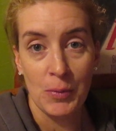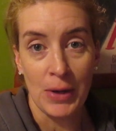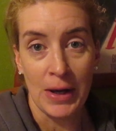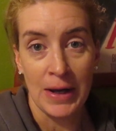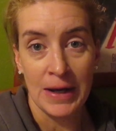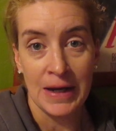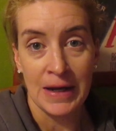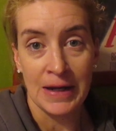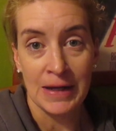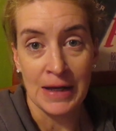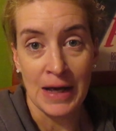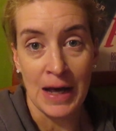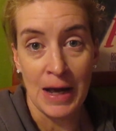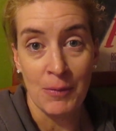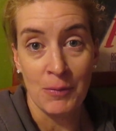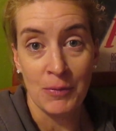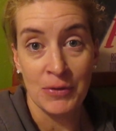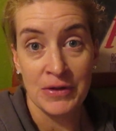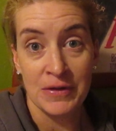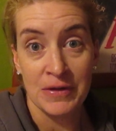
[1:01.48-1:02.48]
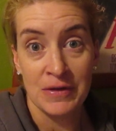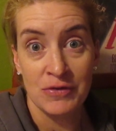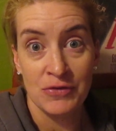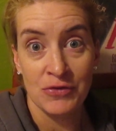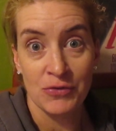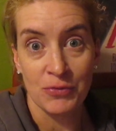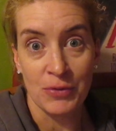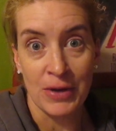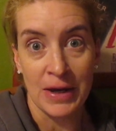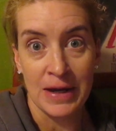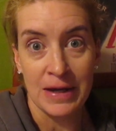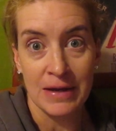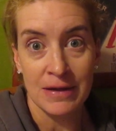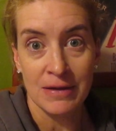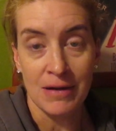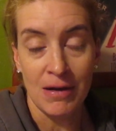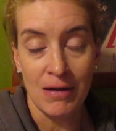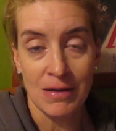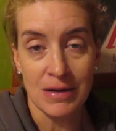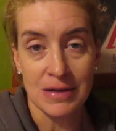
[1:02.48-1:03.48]
went and got one of these great
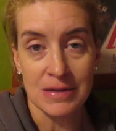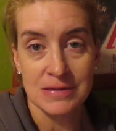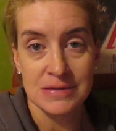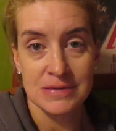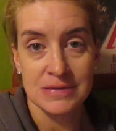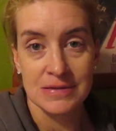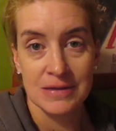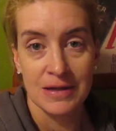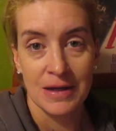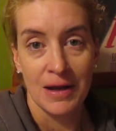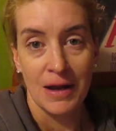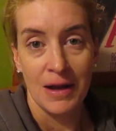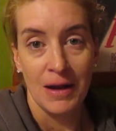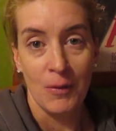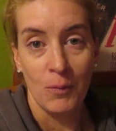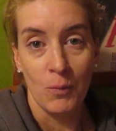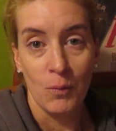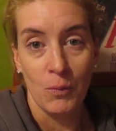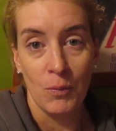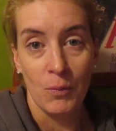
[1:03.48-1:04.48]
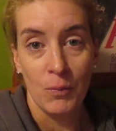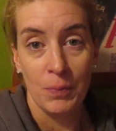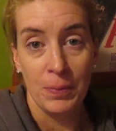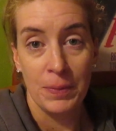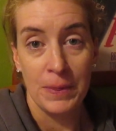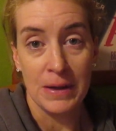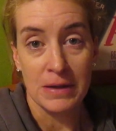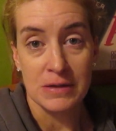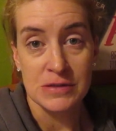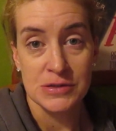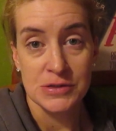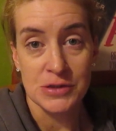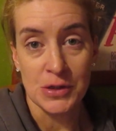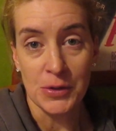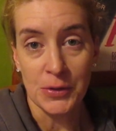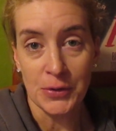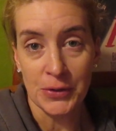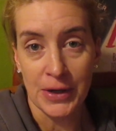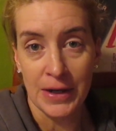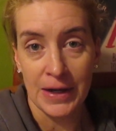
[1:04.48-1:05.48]
carts. They're
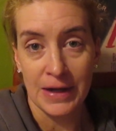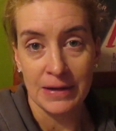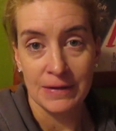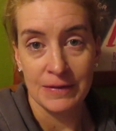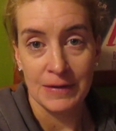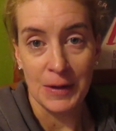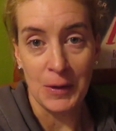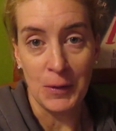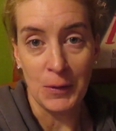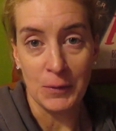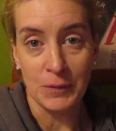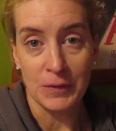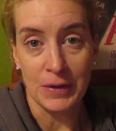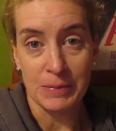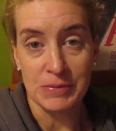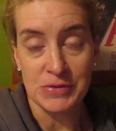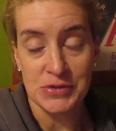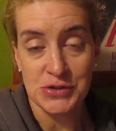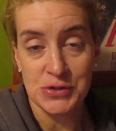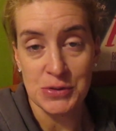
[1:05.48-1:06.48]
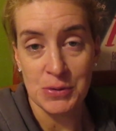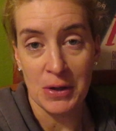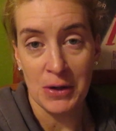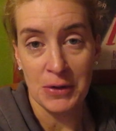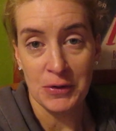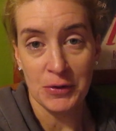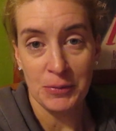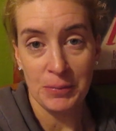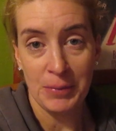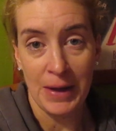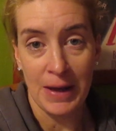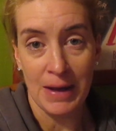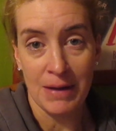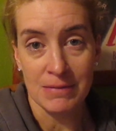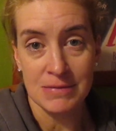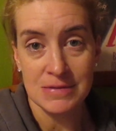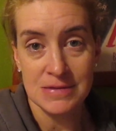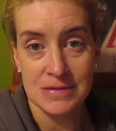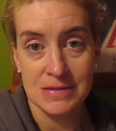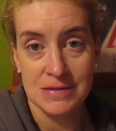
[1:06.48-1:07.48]
so great, they hold up to 200
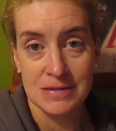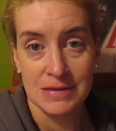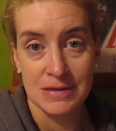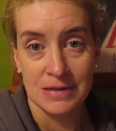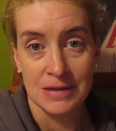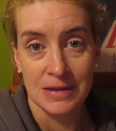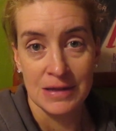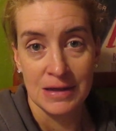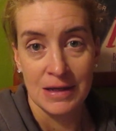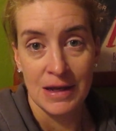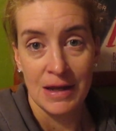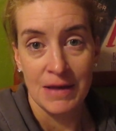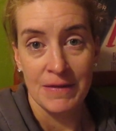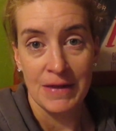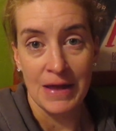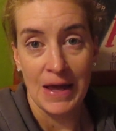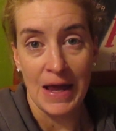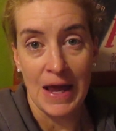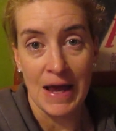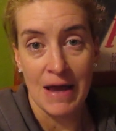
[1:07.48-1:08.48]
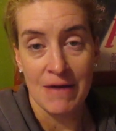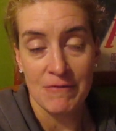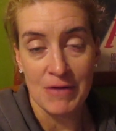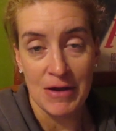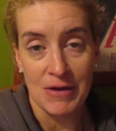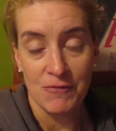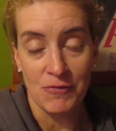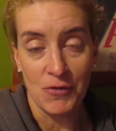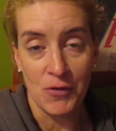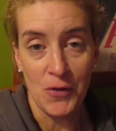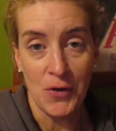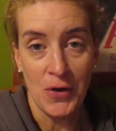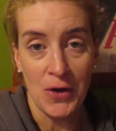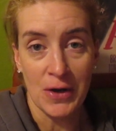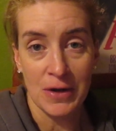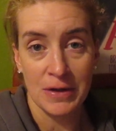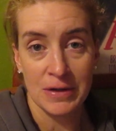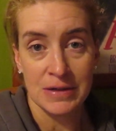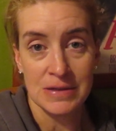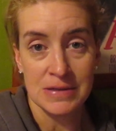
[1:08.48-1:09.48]
pounds. They have a full
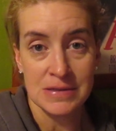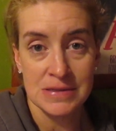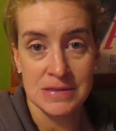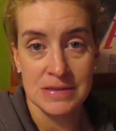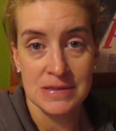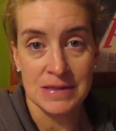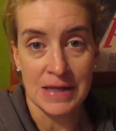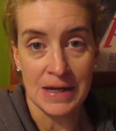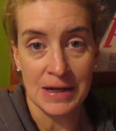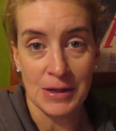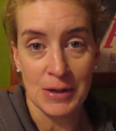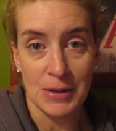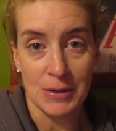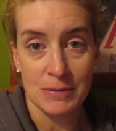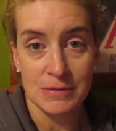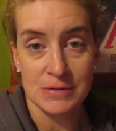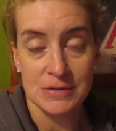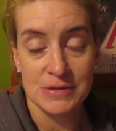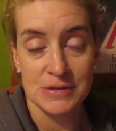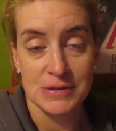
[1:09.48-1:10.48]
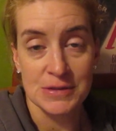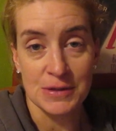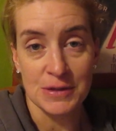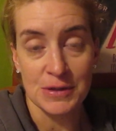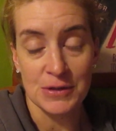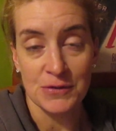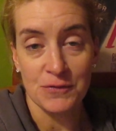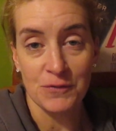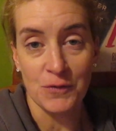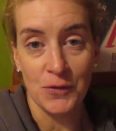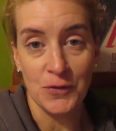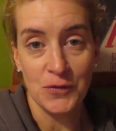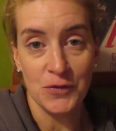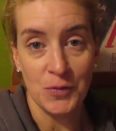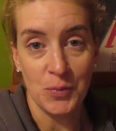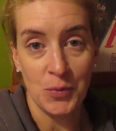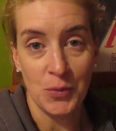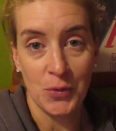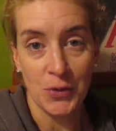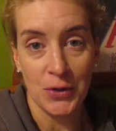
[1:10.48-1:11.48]
harness that goes, so there's full
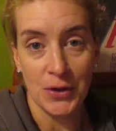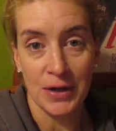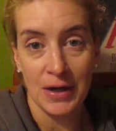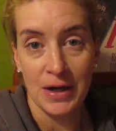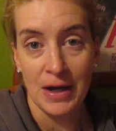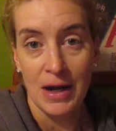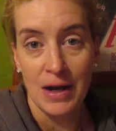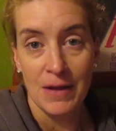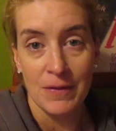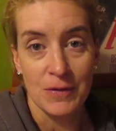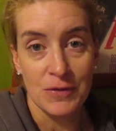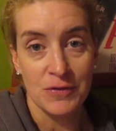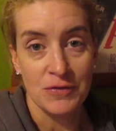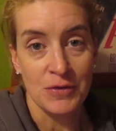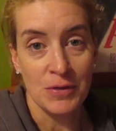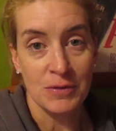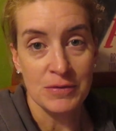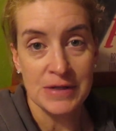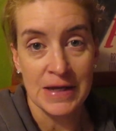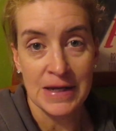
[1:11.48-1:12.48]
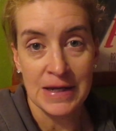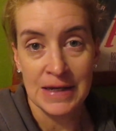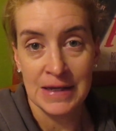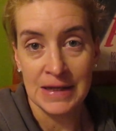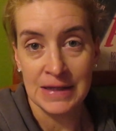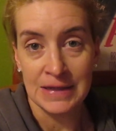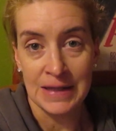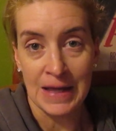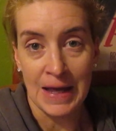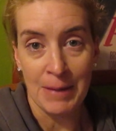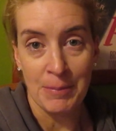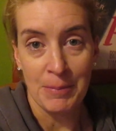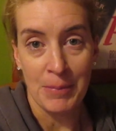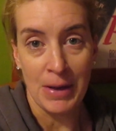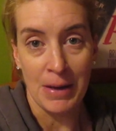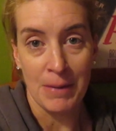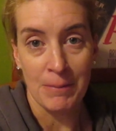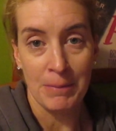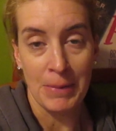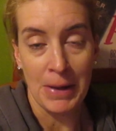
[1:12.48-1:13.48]
support. There's no taking a lap
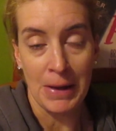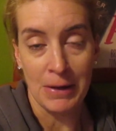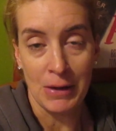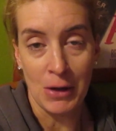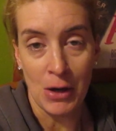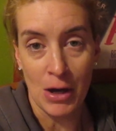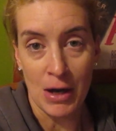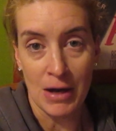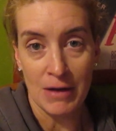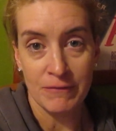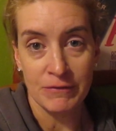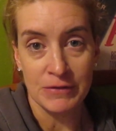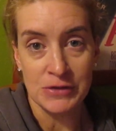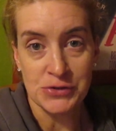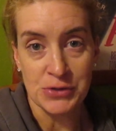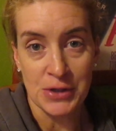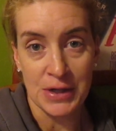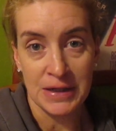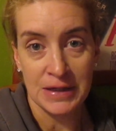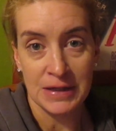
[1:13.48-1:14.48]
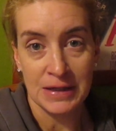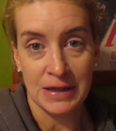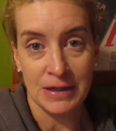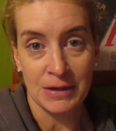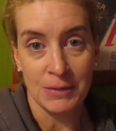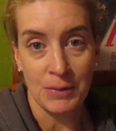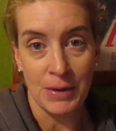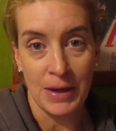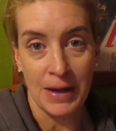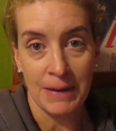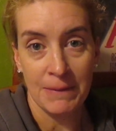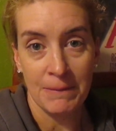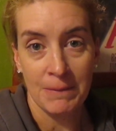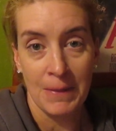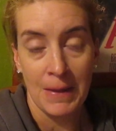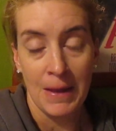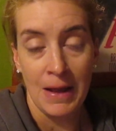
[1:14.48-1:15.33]
belt off and trying to get away.